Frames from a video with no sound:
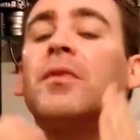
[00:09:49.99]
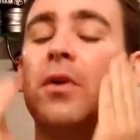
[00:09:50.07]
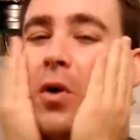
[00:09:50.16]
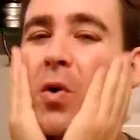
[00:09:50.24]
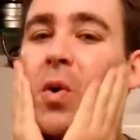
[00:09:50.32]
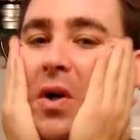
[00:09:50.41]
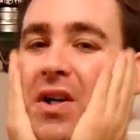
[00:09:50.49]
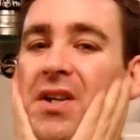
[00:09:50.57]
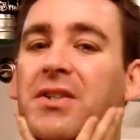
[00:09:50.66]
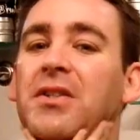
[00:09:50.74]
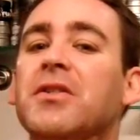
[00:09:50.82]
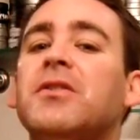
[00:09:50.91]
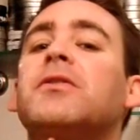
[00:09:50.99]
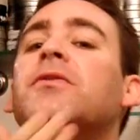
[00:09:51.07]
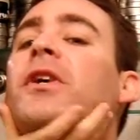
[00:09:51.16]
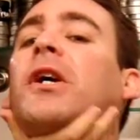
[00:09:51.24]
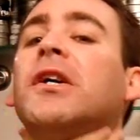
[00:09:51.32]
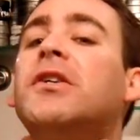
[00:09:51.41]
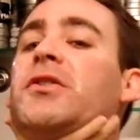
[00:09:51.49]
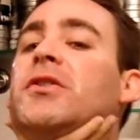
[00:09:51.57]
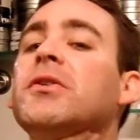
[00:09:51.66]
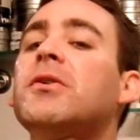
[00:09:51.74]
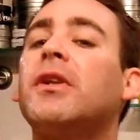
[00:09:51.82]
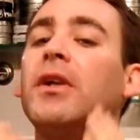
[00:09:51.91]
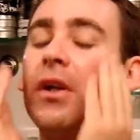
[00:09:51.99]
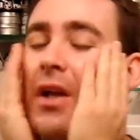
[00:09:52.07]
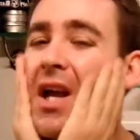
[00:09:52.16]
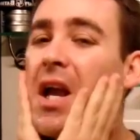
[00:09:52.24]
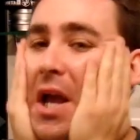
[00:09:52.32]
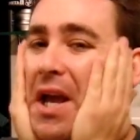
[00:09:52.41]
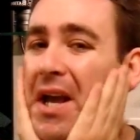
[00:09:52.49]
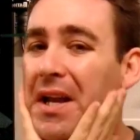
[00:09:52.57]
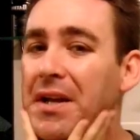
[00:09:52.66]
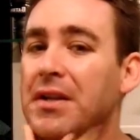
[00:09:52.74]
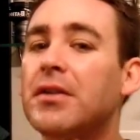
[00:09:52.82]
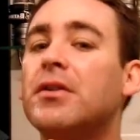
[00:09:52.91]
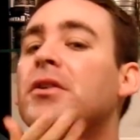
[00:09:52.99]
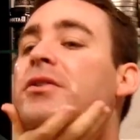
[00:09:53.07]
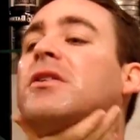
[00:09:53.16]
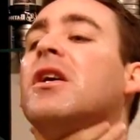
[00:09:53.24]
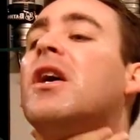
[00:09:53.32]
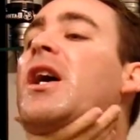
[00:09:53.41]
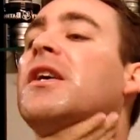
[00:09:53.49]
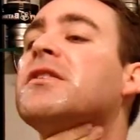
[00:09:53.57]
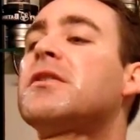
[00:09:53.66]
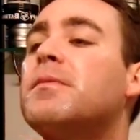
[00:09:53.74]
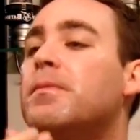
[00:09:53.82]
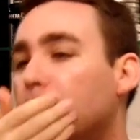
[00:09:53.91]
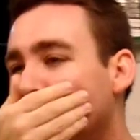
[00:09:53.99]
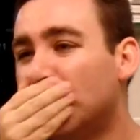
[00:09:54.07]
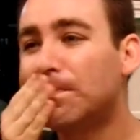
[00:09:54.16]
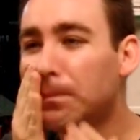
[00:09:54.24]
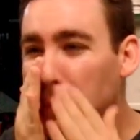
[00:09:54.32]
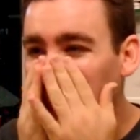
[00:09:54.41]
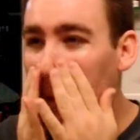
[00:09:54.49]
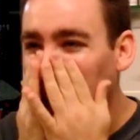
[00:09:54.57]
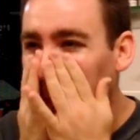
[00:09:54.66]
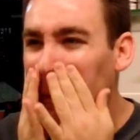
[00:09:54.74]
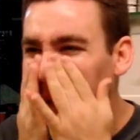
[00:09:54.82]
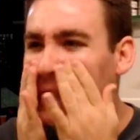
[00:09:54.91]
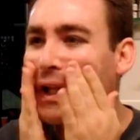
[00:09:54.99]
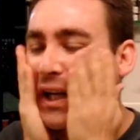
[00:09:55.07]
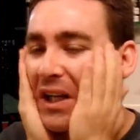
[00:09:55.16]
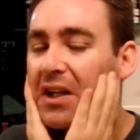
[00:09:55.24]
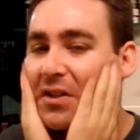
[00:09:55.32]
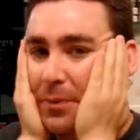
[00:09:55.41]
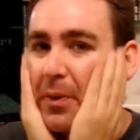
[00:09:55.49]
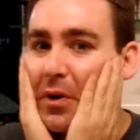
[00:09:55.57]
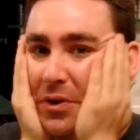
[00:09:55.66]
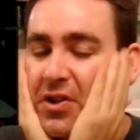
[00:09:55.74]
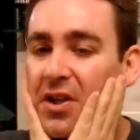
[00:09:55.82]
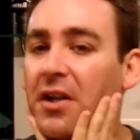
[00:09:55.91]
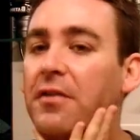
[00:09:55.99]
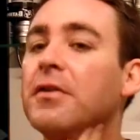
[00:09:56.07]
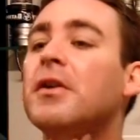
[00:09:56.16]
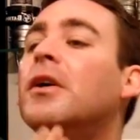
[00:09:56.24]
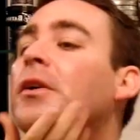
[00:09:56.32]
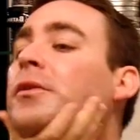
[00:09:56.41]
the Corn Huskers is very soothing and just awesome. I really like it as a post shave.